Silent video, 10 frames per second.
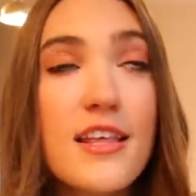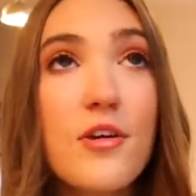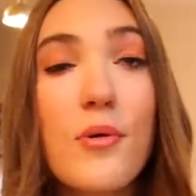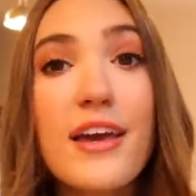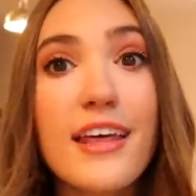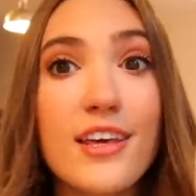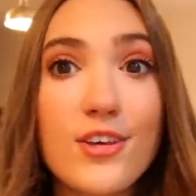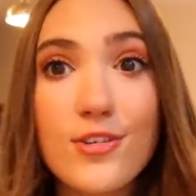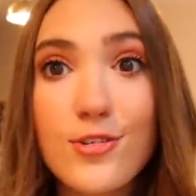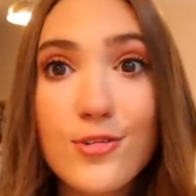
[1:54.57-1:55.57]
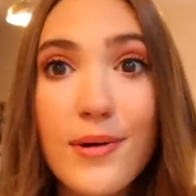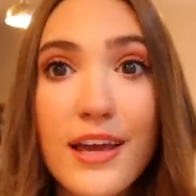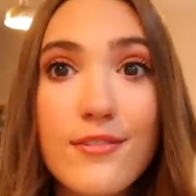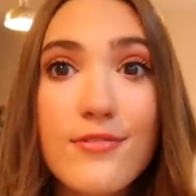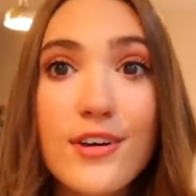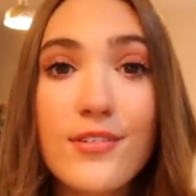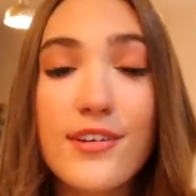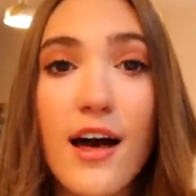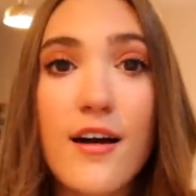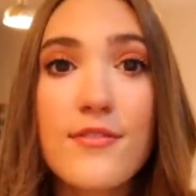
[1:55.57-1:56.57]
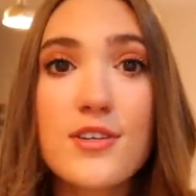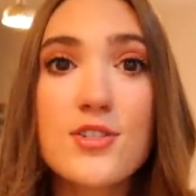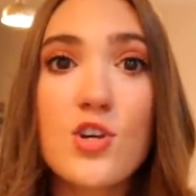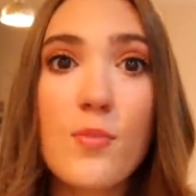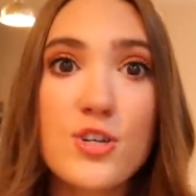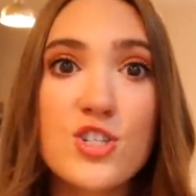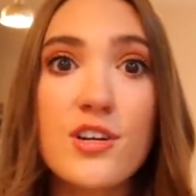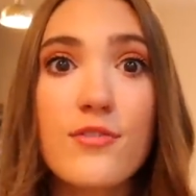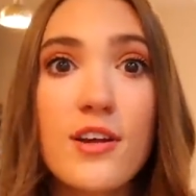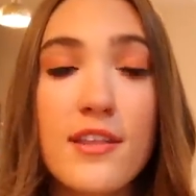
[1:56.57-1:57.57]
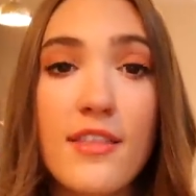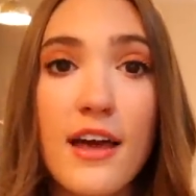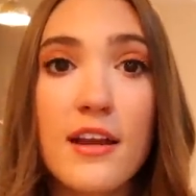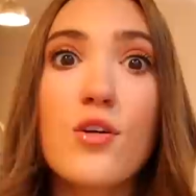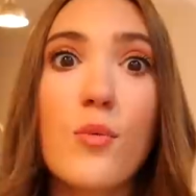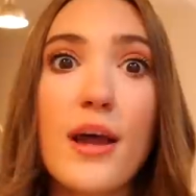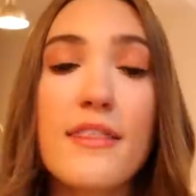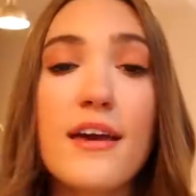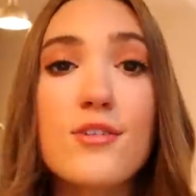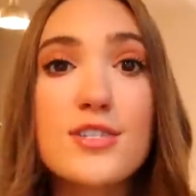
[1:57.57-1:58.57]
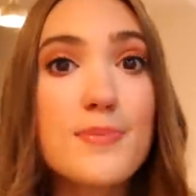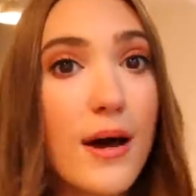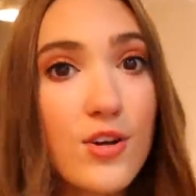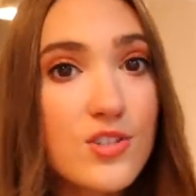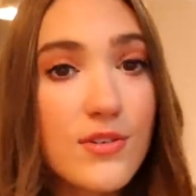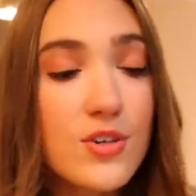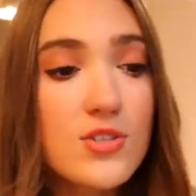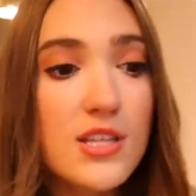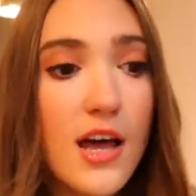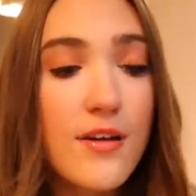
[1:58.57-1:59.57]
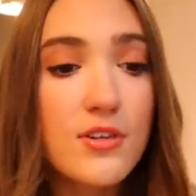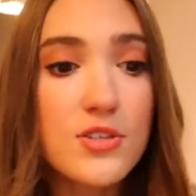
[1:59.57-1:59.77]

and the way that you might feel loved is so much different than the way that your spouse feels loved.